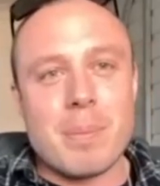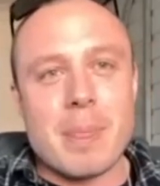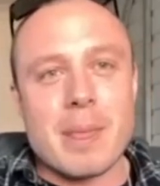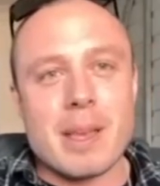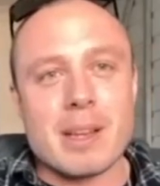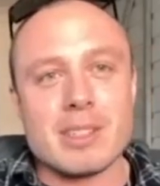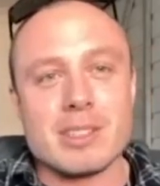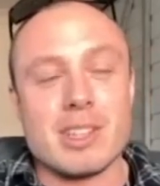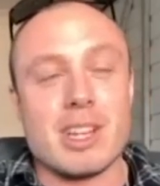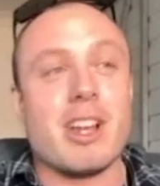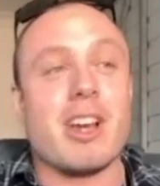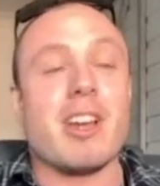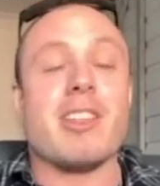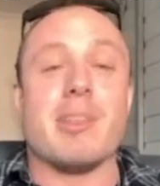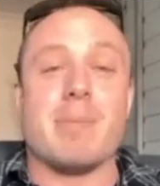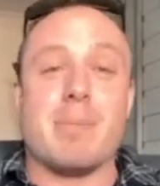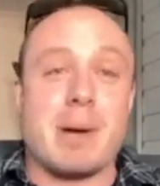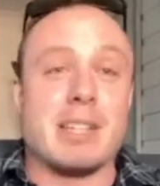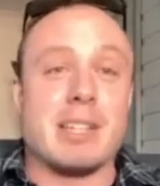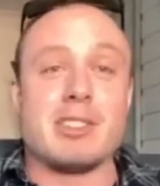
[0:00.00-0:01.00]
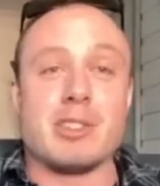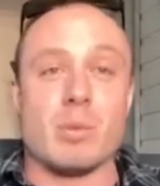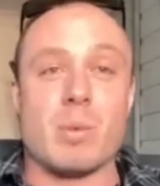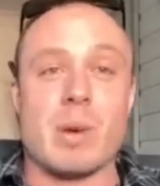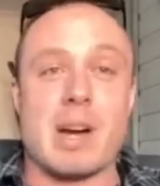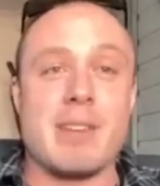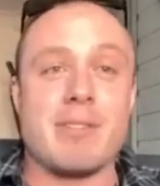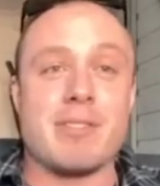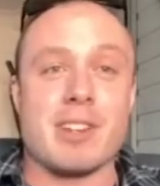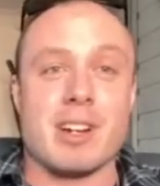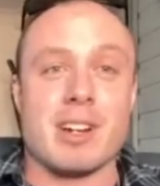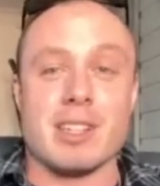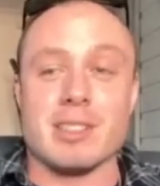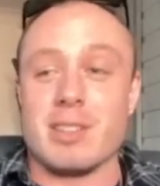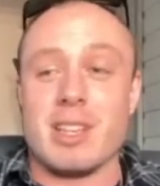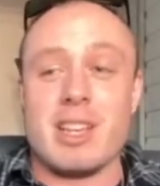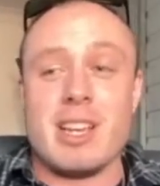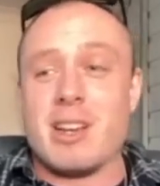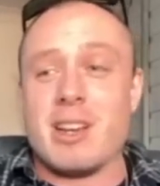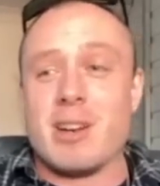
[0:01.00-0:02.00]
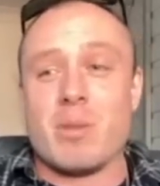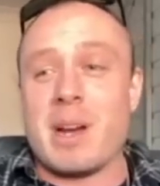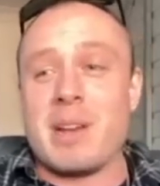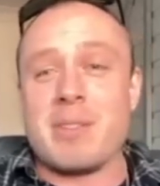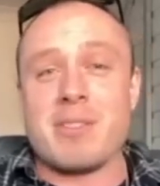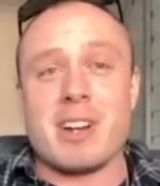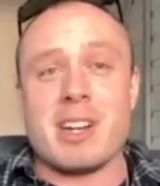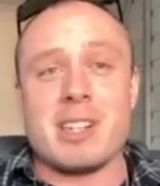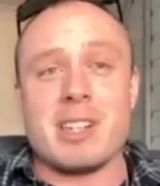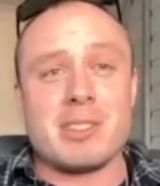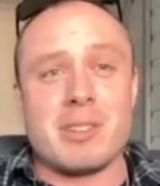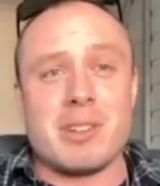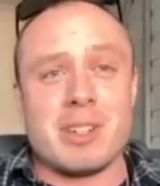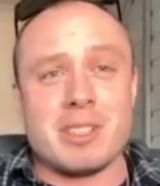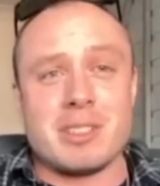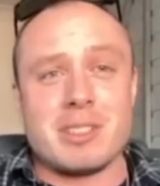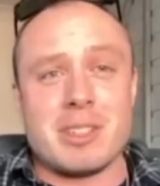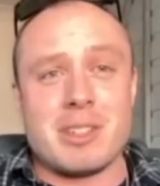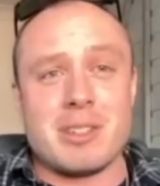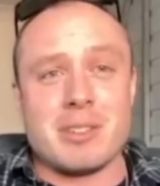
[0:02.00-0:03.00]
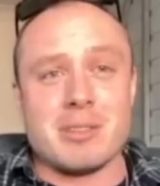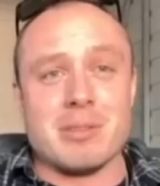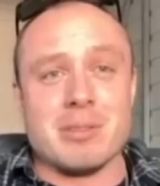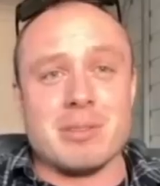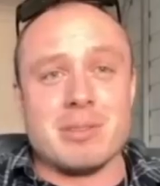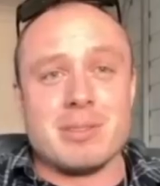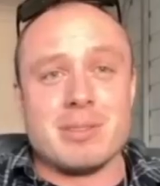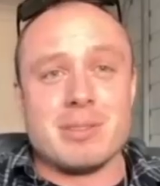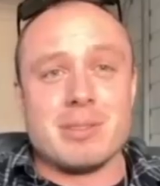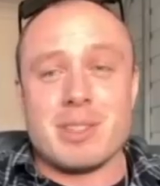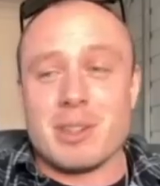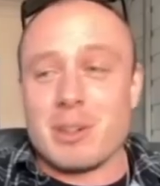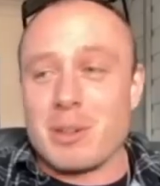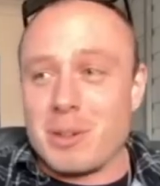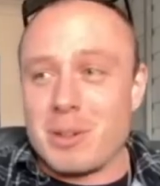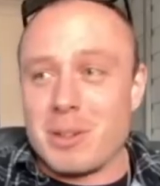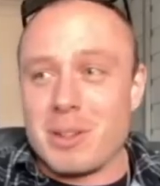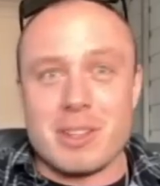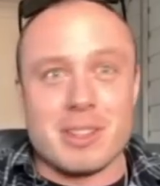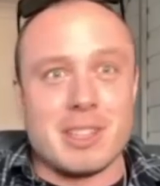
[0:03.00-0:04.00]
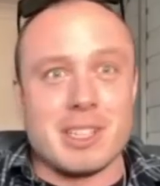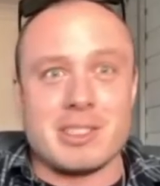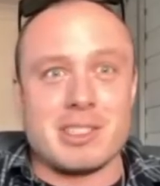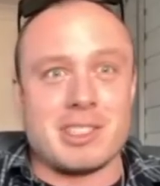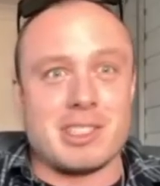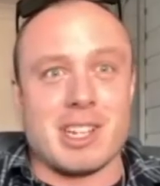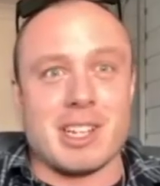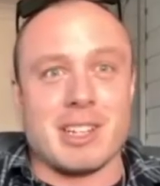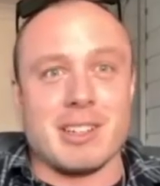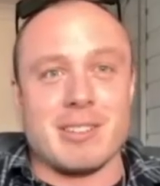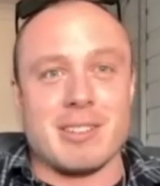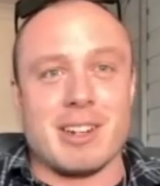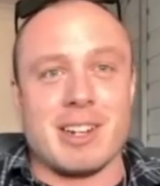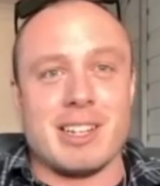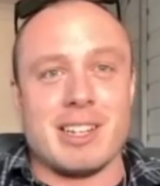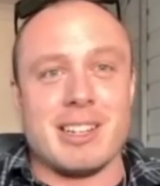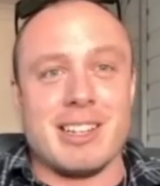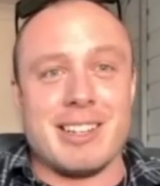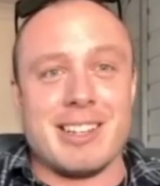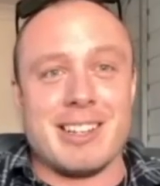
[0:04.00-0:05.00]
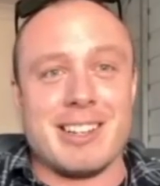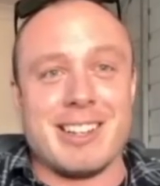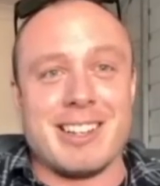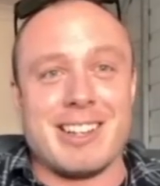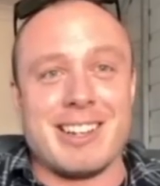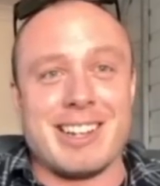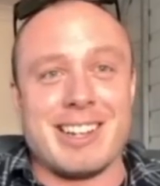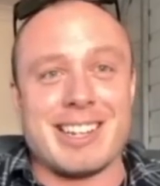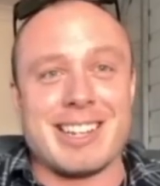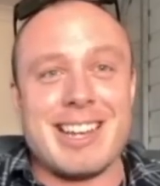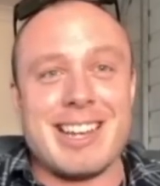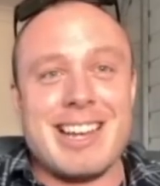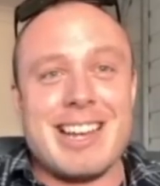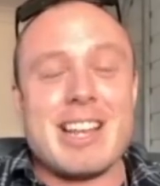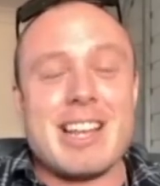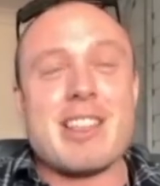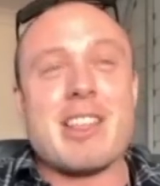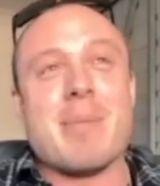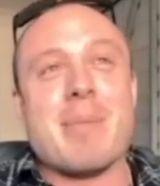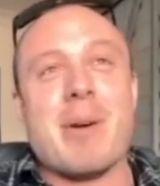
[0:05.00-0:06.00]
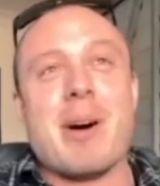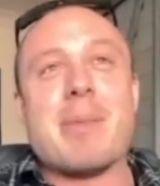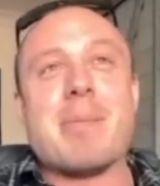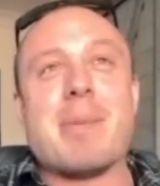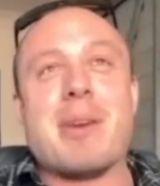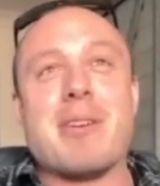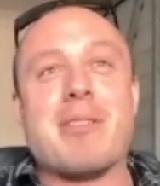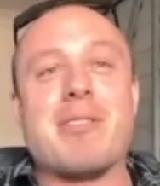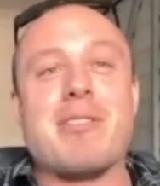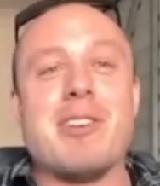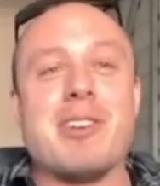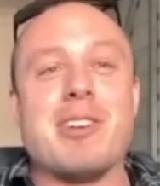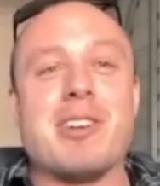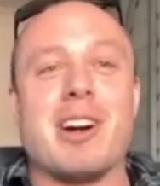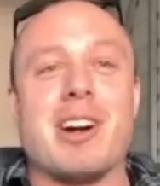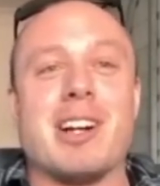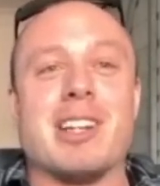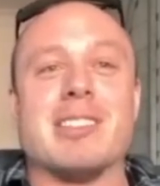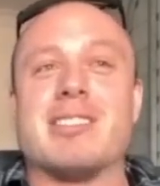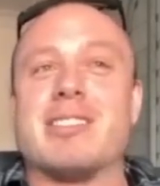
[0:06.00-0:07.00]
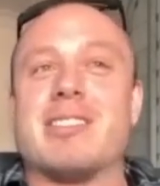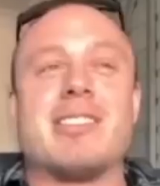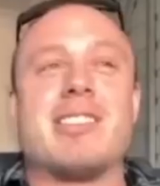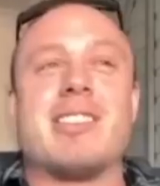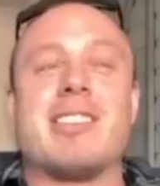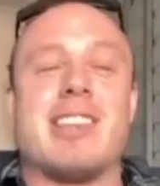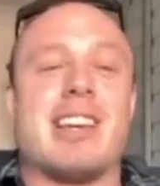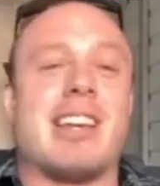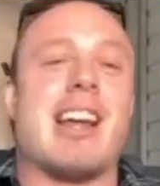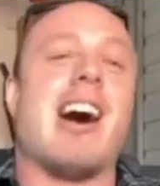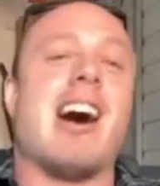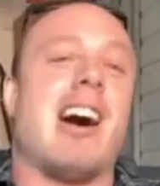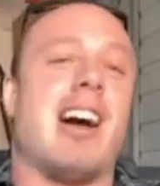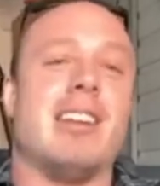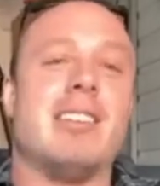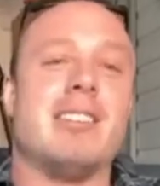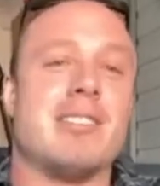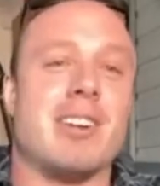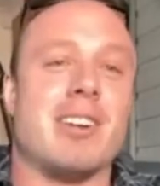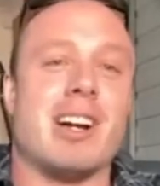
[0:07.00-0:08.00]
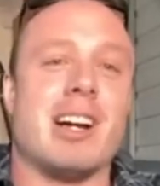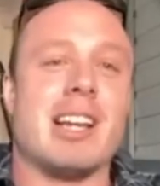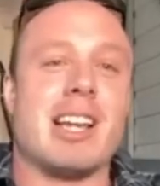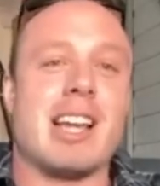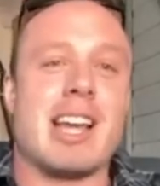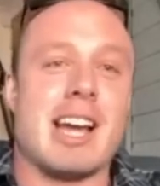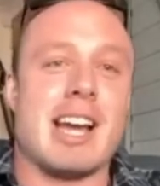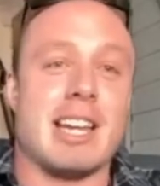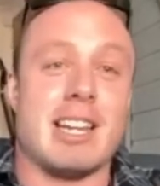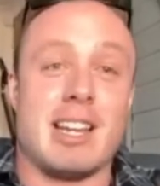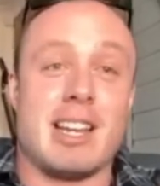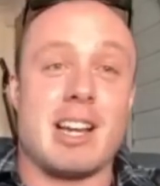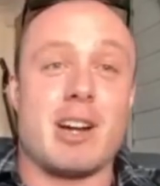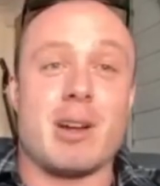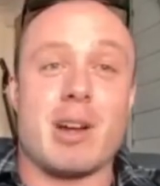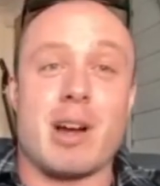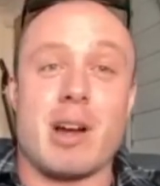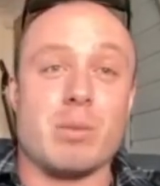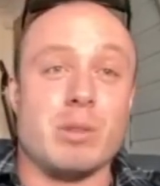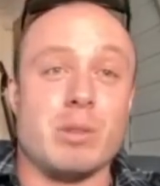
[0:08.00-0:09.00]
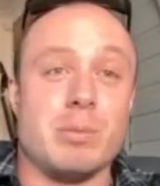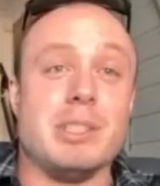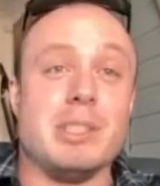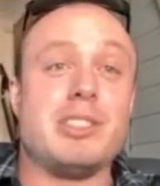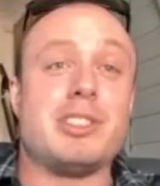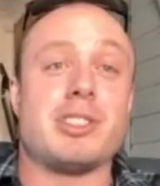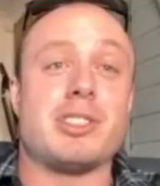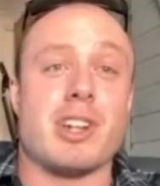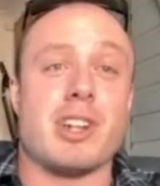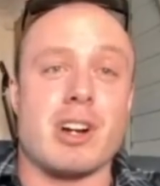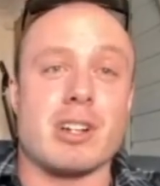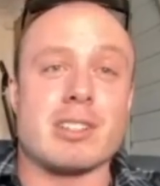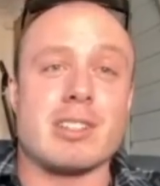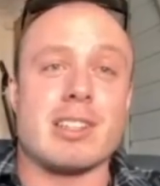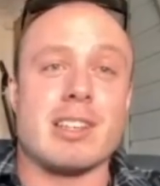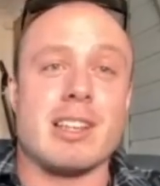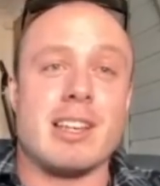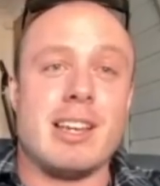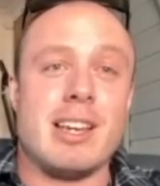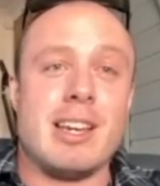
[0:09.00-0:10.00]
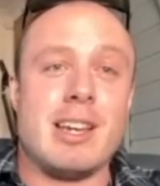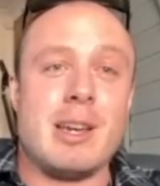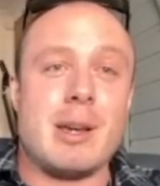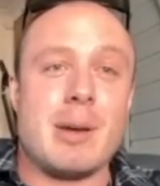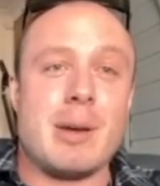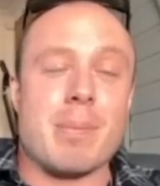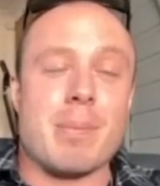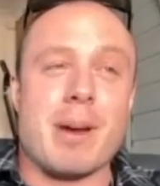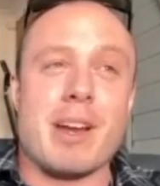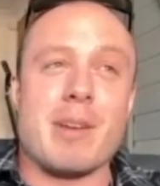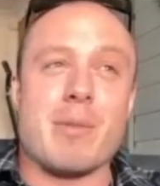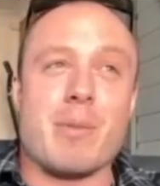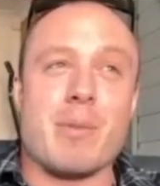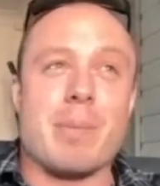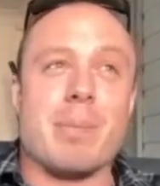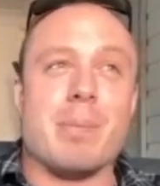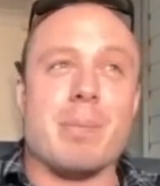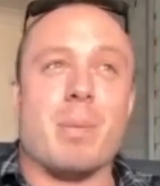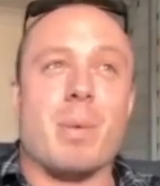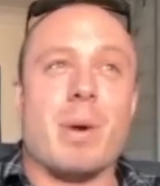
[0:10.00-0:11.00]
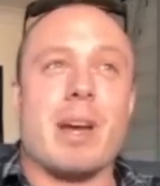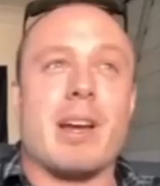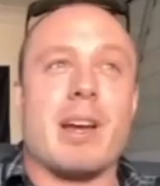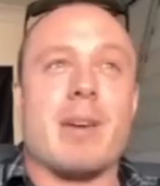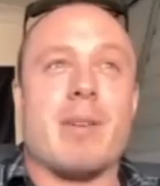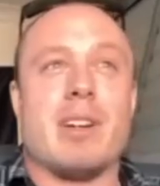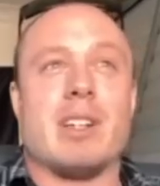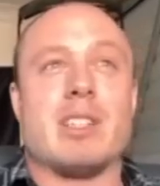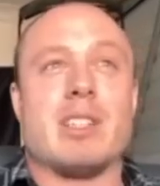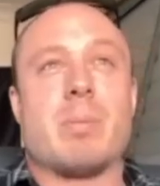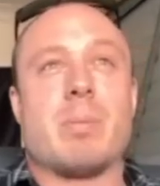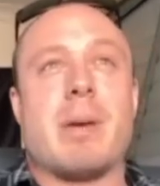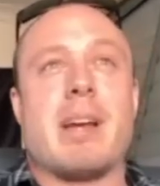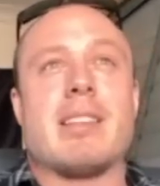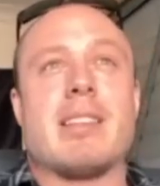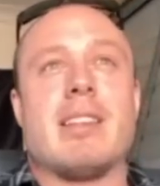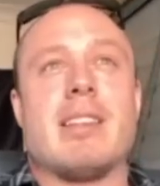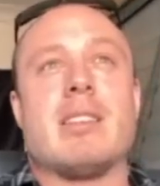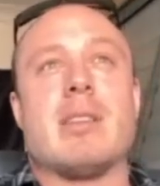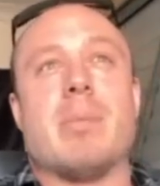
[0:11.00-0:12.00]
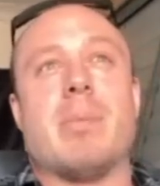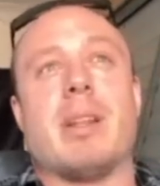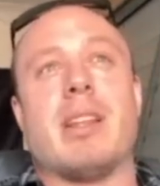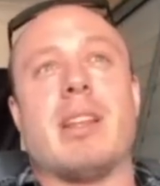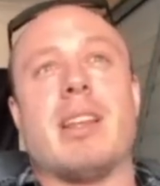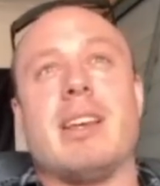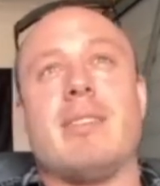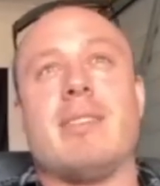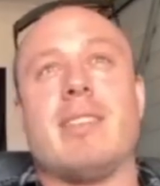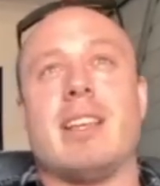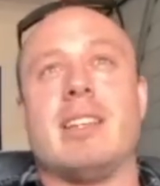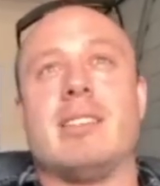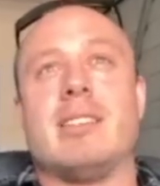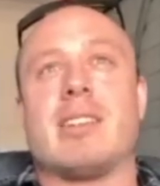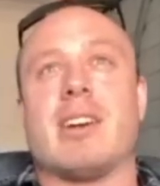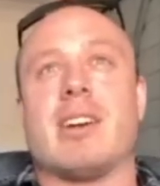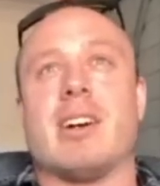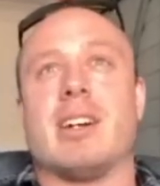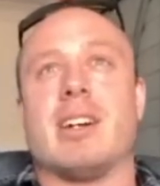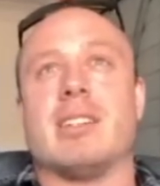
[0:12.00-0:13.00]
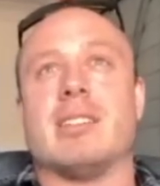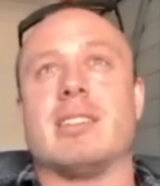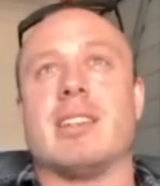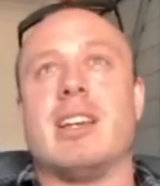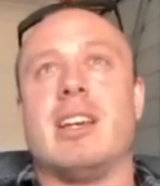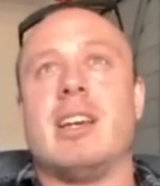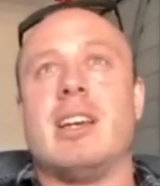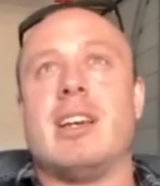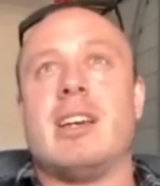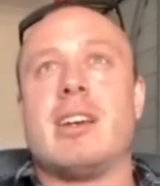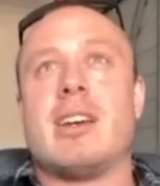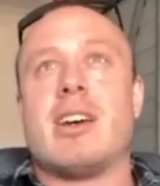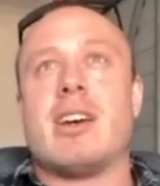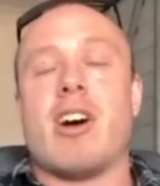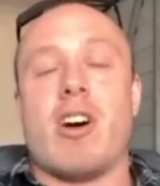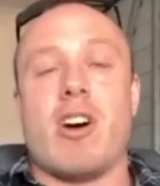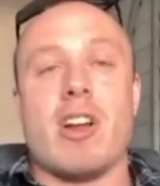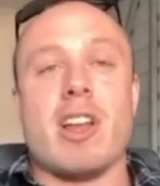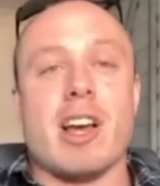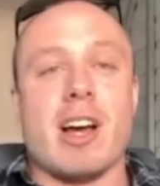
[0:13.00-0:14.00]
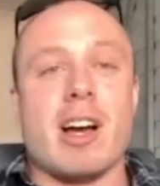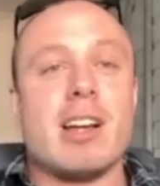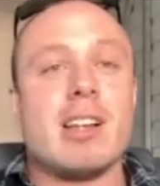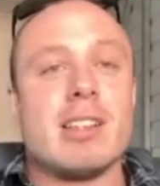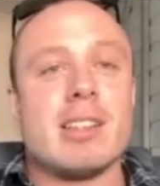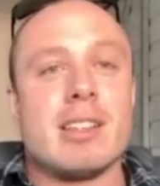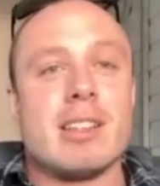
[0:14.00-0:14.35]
Because I know the bunch of WAF guys are on it too. They're all on this shit, right? There might be a few guys that aren't, right? And I would be shocked. But we're expecting to believe these guys honor,